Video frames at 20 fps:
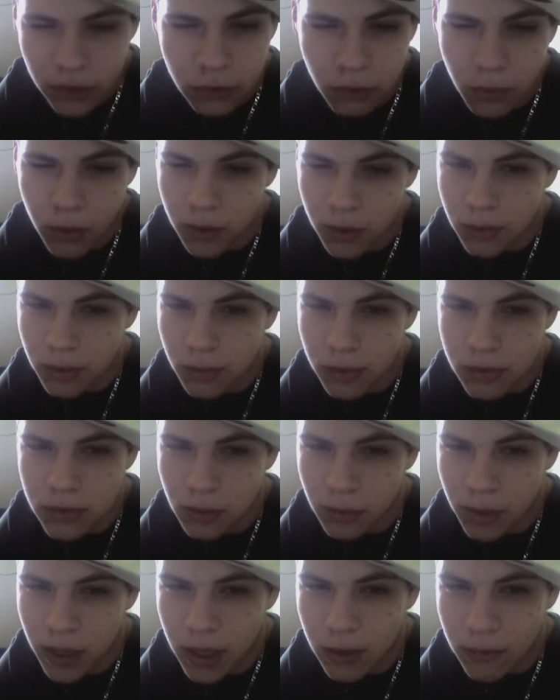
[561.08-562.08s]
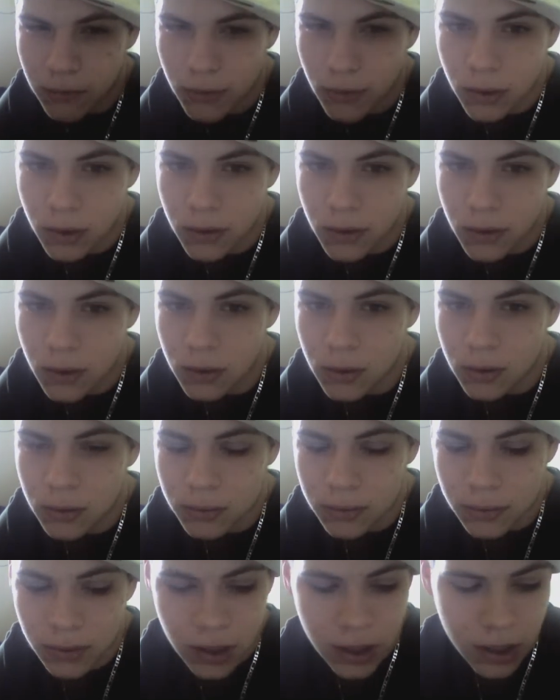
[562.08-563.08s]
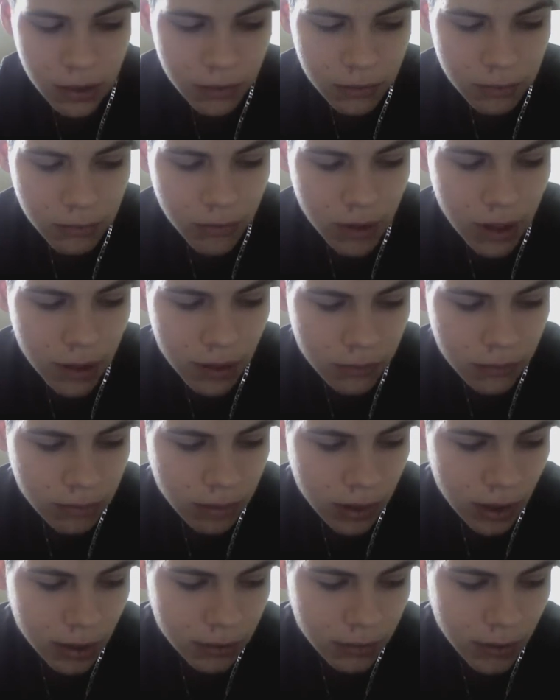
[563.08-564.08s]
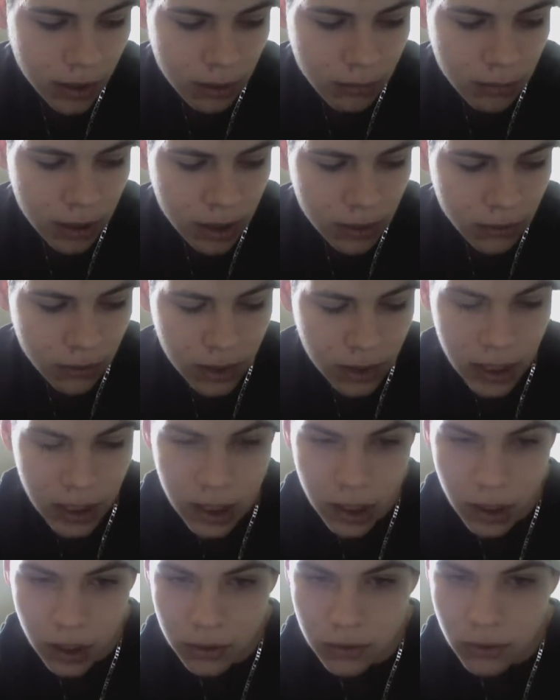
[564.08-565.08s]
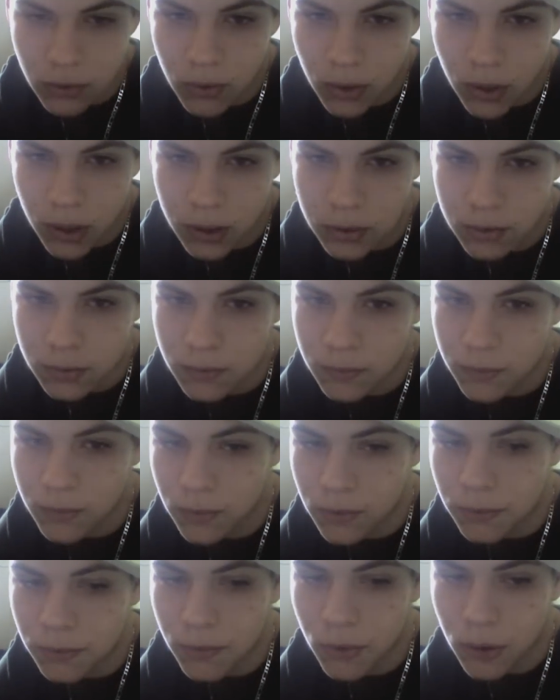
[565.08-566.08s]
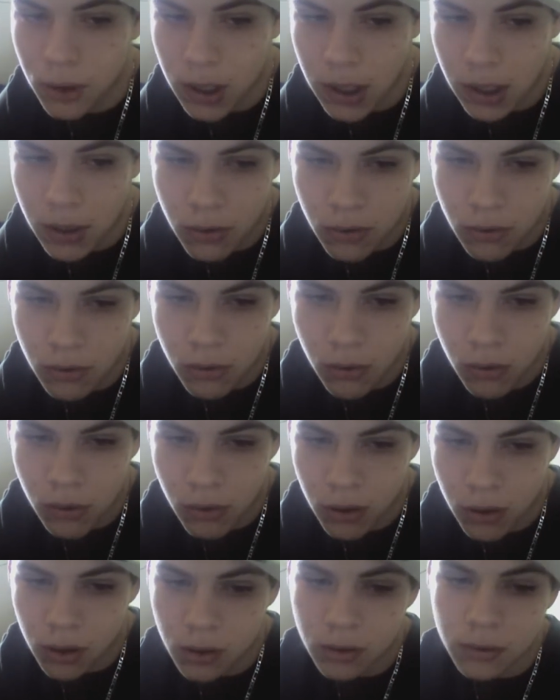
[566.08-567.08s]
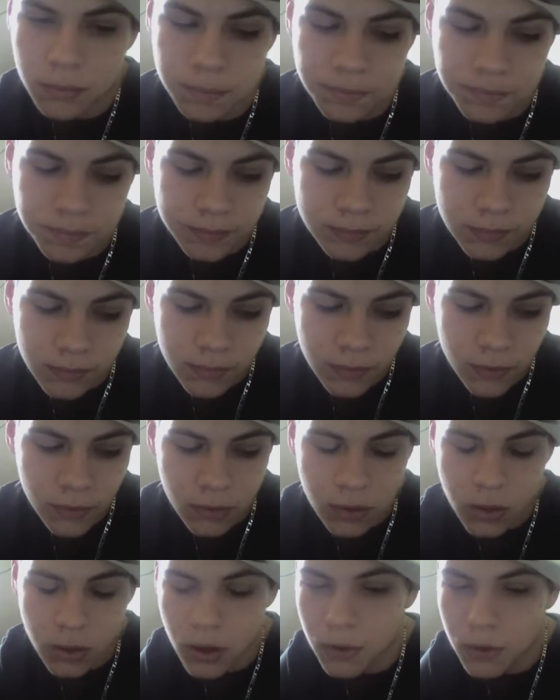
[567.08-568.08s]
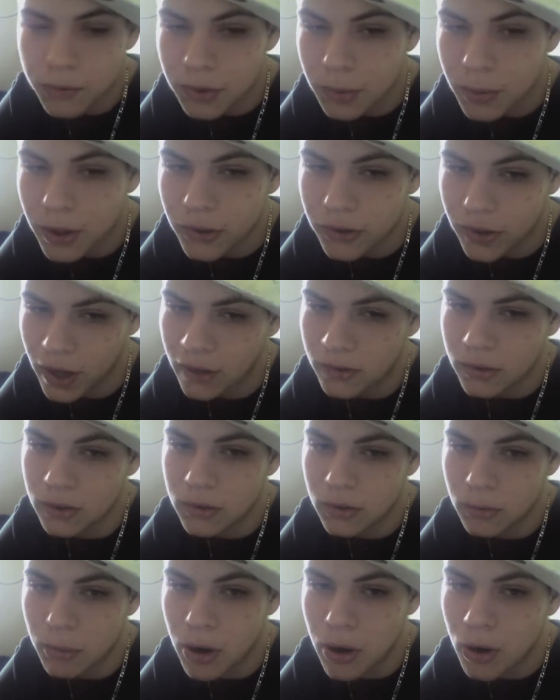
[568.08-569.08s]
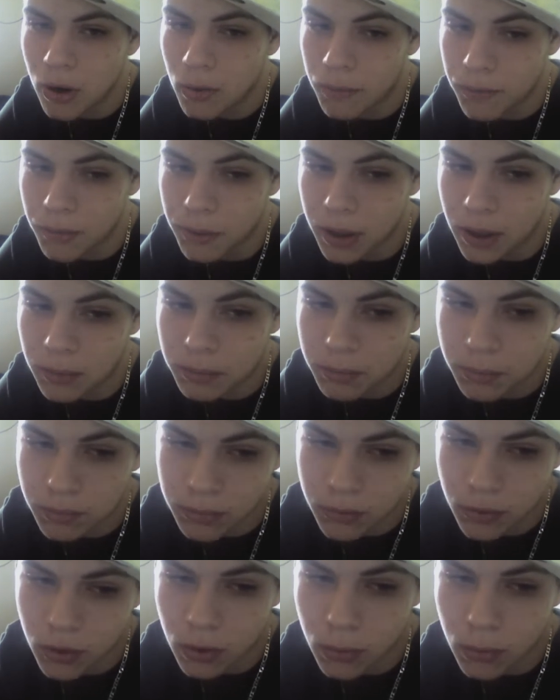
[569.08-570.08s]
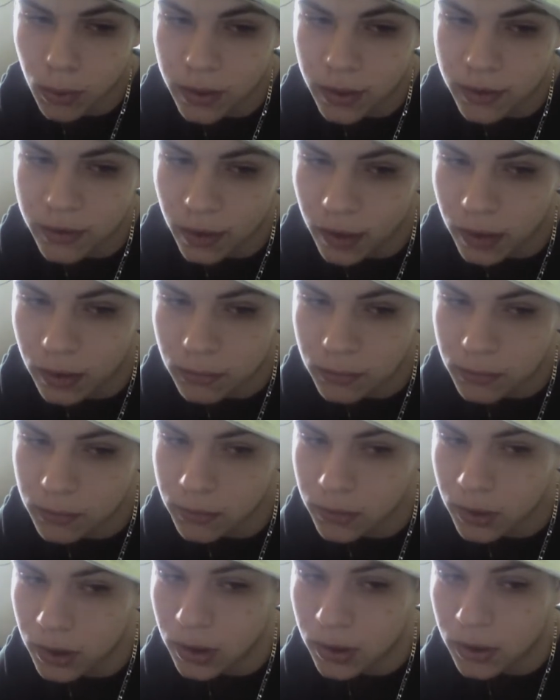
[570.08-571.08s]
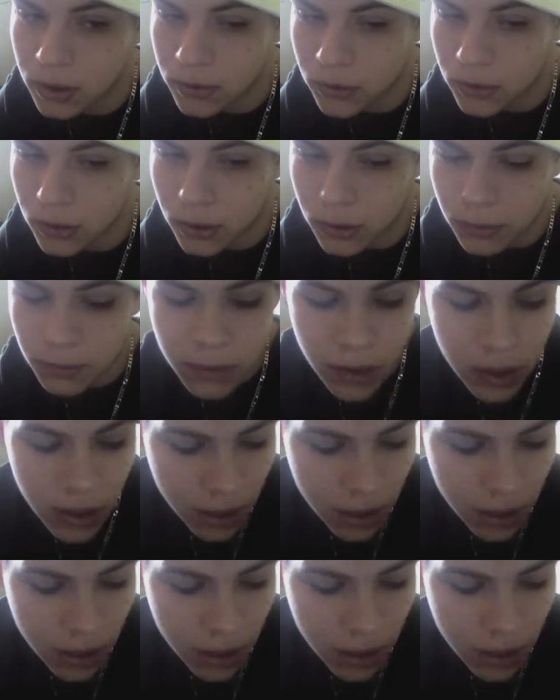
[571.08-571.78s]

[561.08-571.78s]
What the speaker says: it's worth what you're paying for it though. I would probably recommend either getting it on torrent for free, or if someone else has it, just borrow it from them or rent it. So